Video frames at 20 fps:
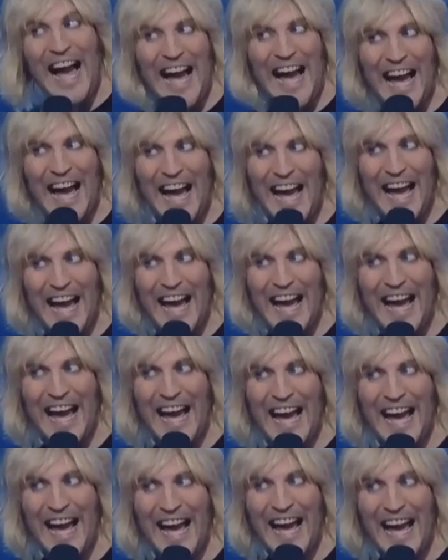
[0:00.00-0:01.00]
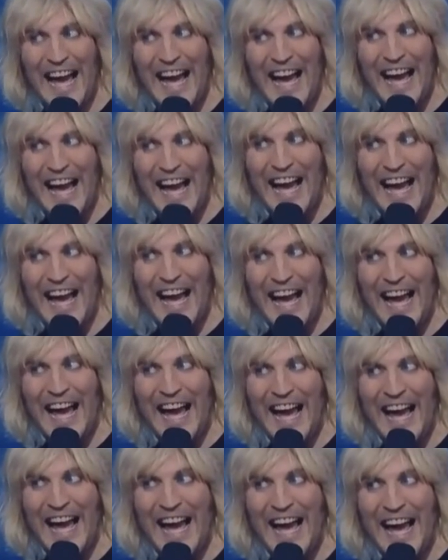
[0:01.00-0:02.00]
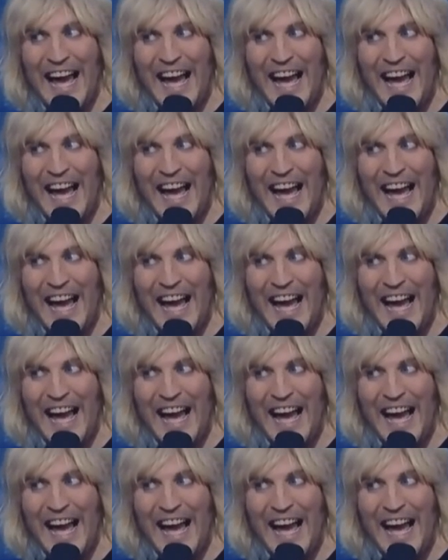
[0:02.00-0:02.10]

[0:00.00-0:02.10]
[no speech]